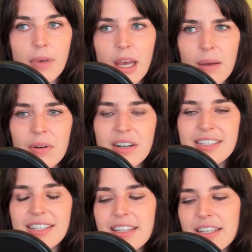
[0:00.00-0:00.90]
I want to
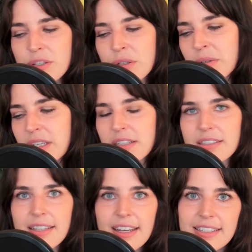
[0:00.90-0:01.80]
say like 2
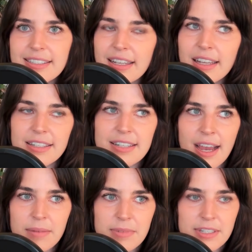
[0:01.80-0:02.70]
years. Like I said, like
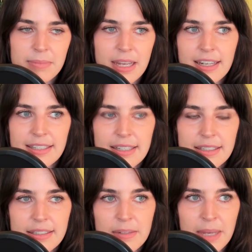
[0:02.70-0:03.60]
time doesn't make any
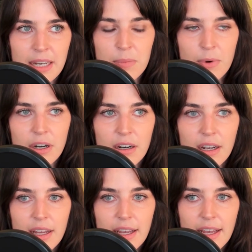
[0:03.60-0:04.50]
sense to me anymore.
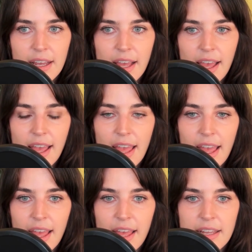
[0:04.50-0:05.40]

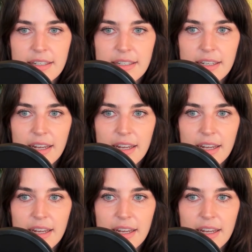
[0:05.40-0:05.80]
And